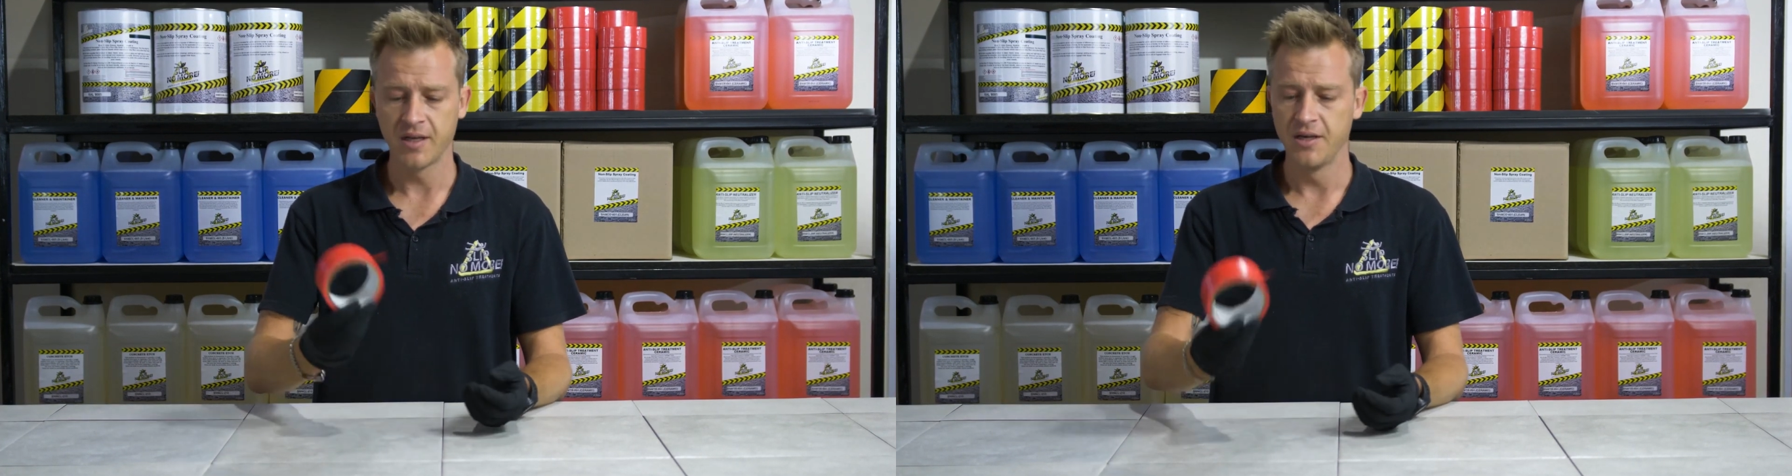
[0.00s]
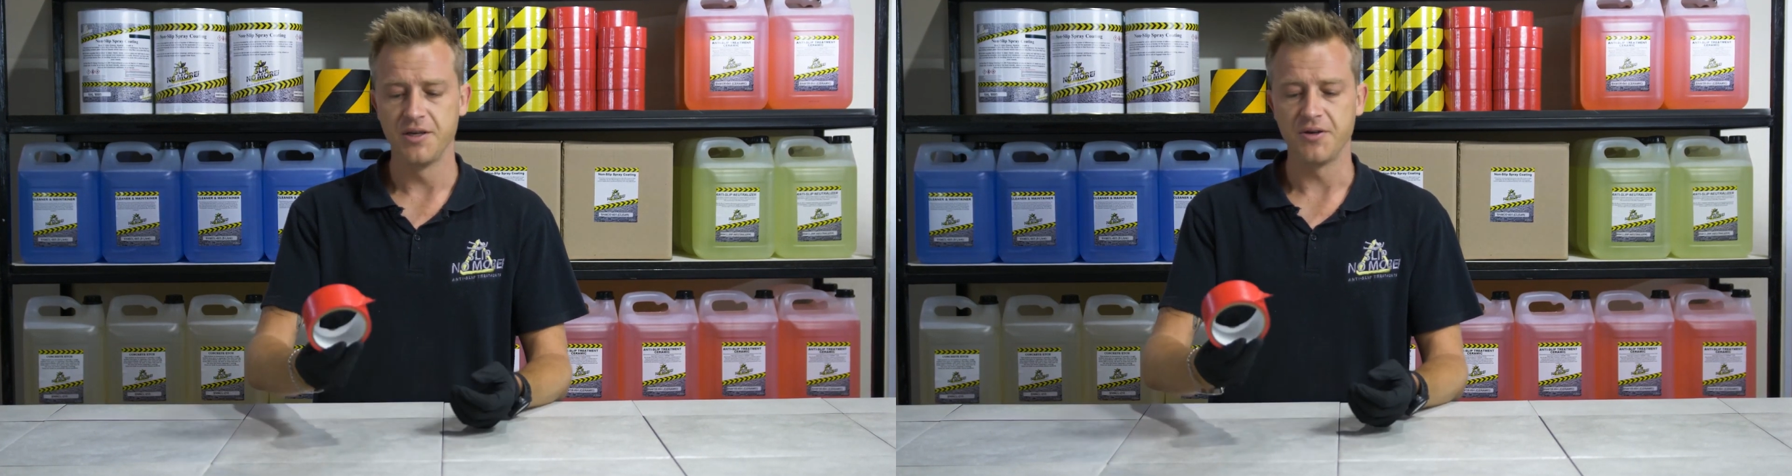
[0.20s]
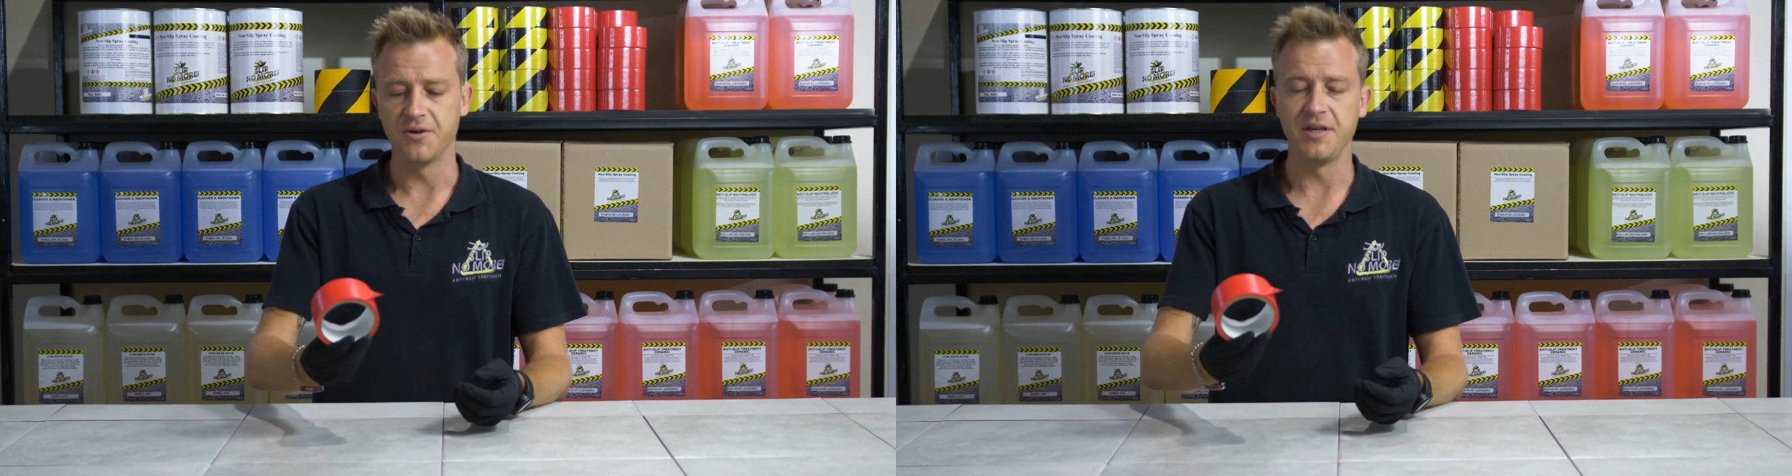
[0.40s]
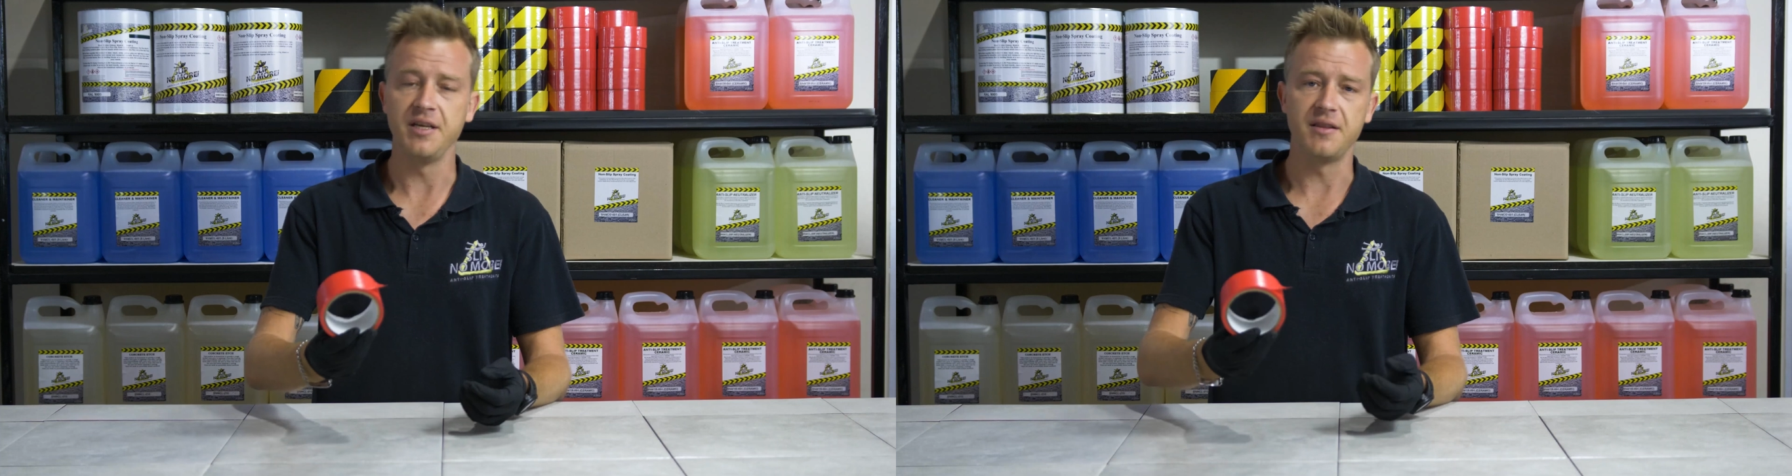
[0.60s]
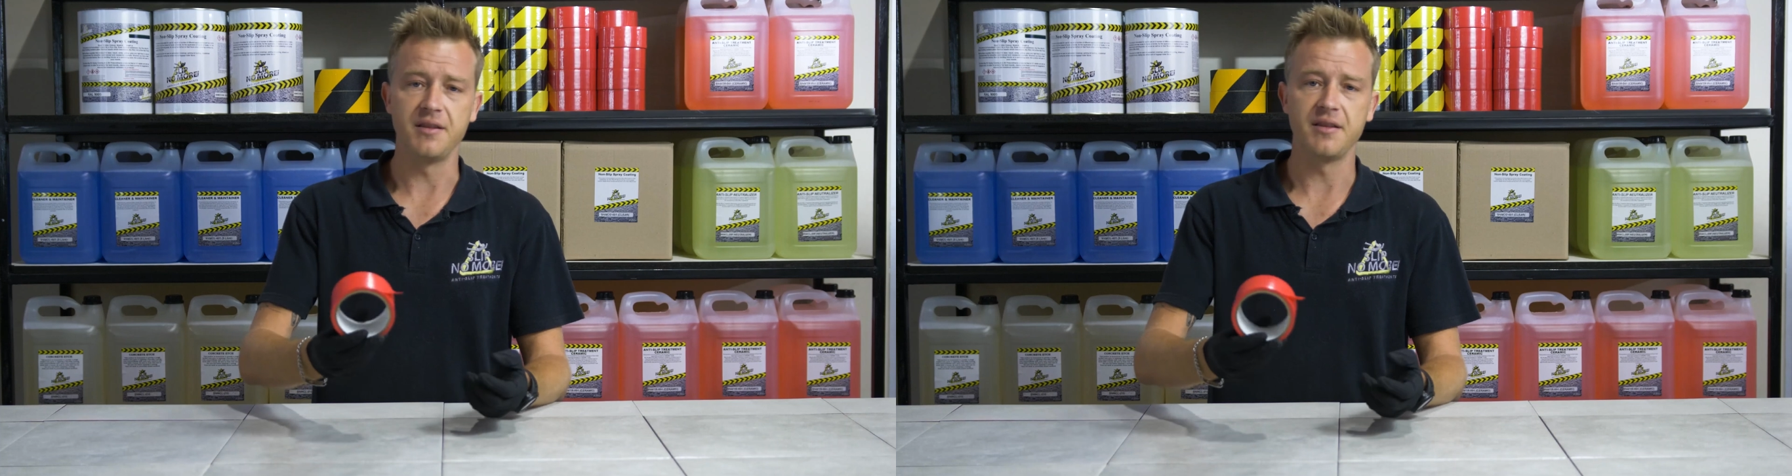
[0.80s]
You're going to
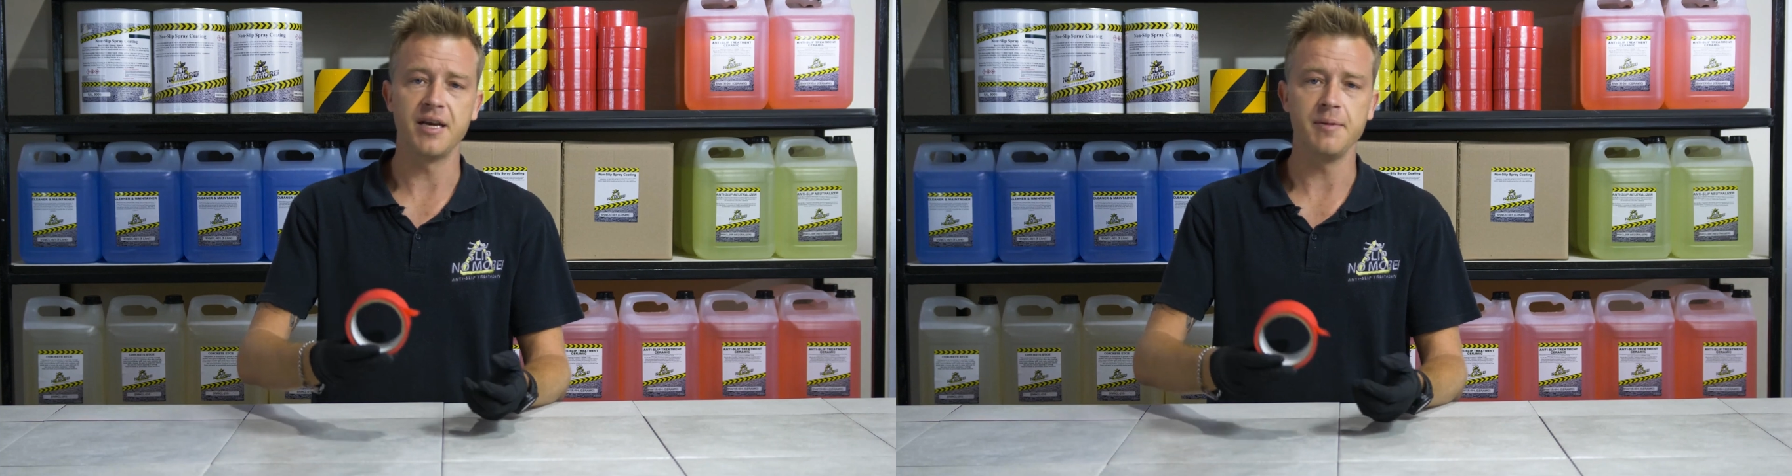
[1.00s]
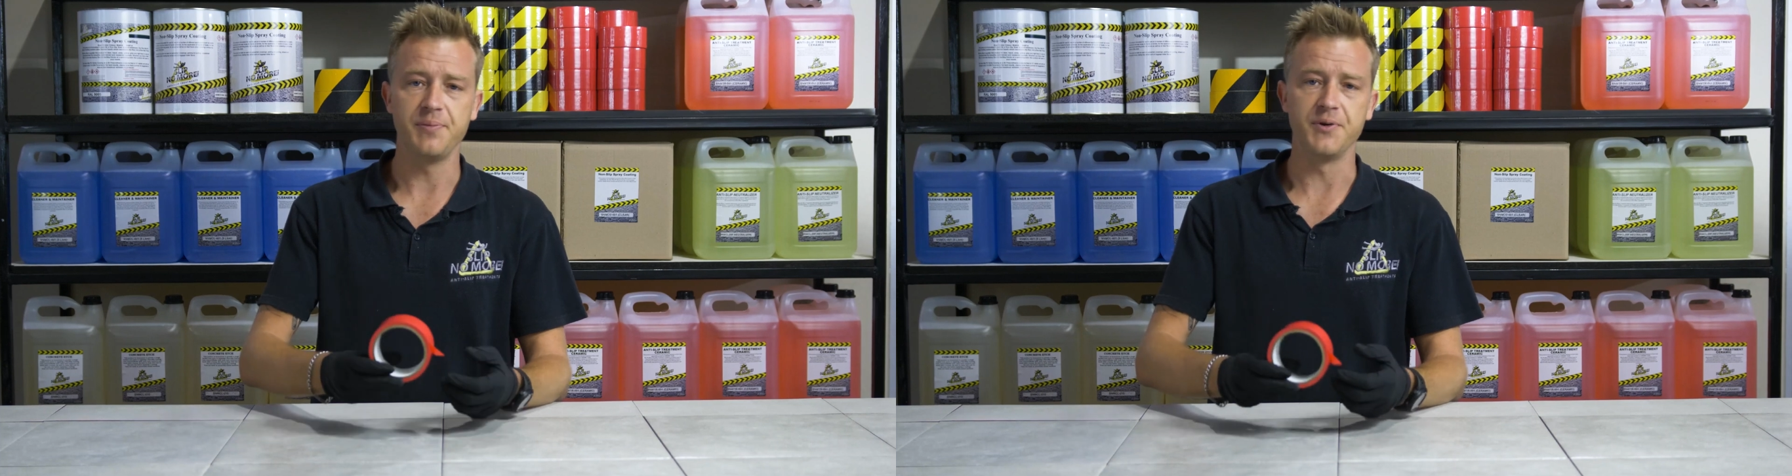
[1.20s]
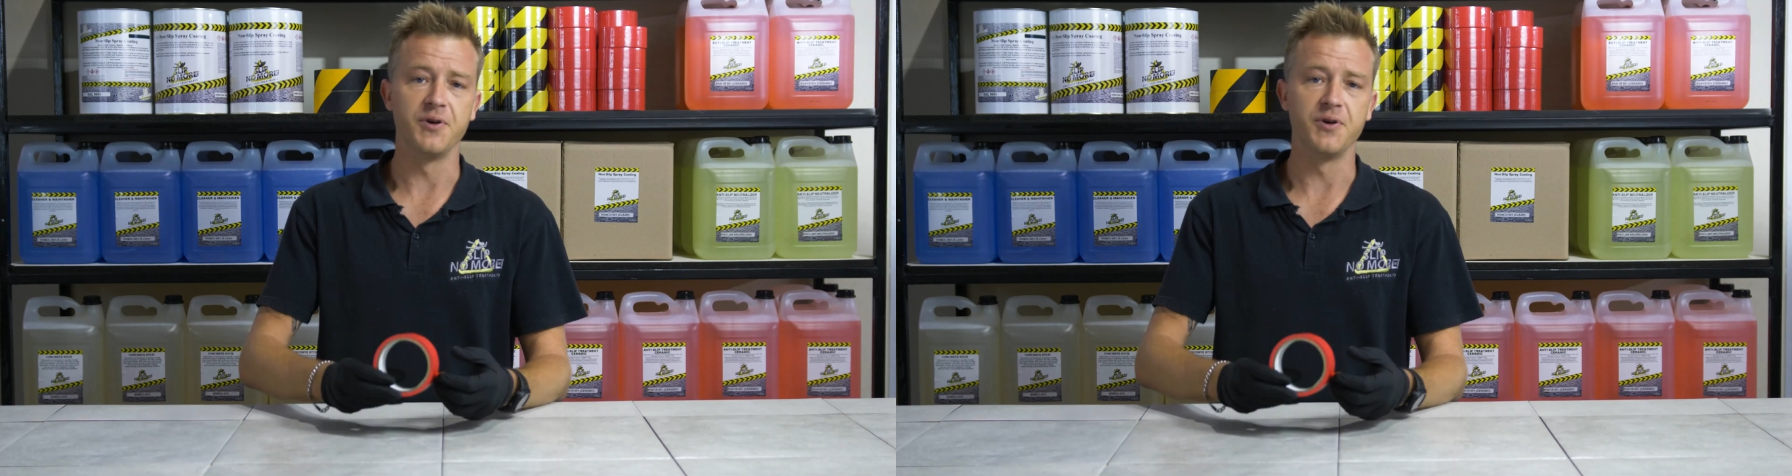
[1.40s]
need the tape,